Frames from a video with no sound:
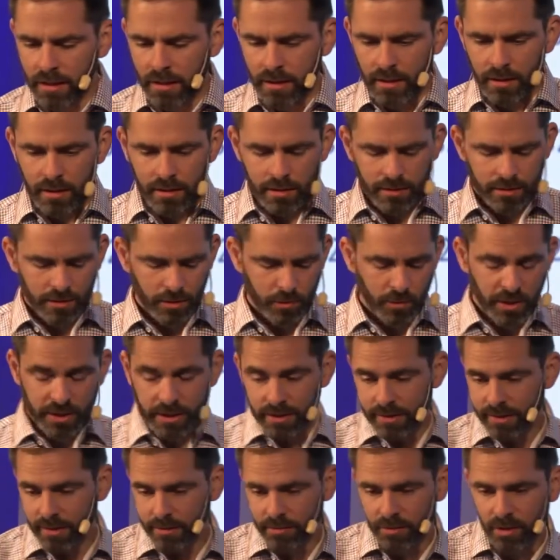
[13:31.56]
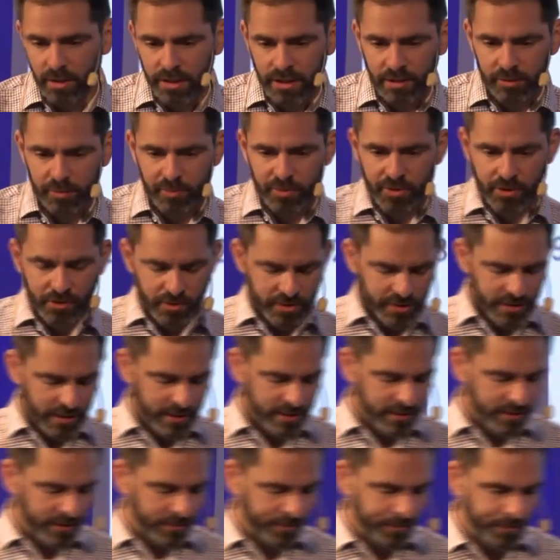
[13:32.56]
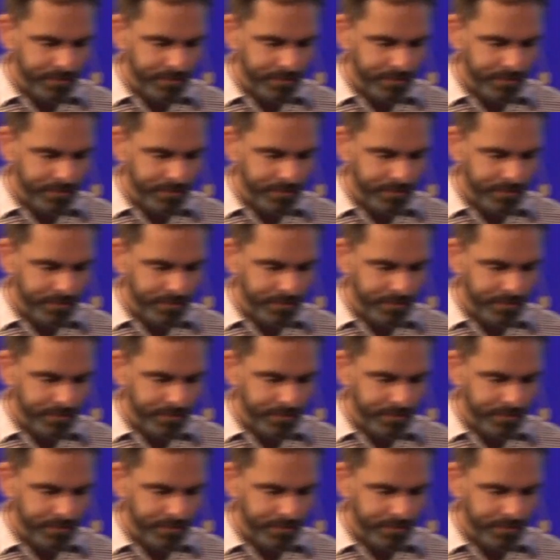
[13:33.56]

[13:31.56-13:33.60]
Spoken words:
So what is a rollout process?